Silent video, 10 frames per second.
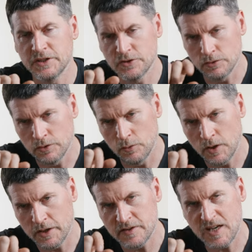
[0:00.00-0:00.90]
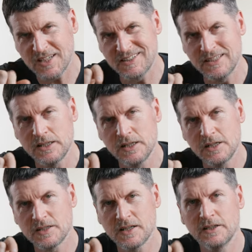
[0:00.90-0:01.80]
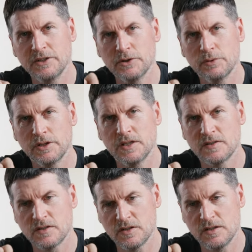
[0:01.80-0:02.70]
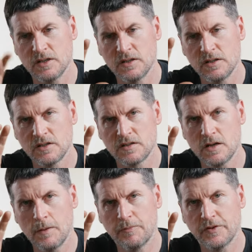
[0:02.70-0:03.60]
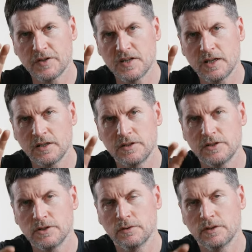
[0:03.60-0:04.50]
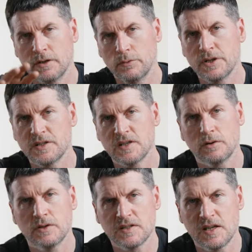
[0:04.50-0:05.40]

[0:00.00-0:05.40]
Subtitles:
and you don't know what it's actually telling you it is until you stop for a second or two and then it reads out the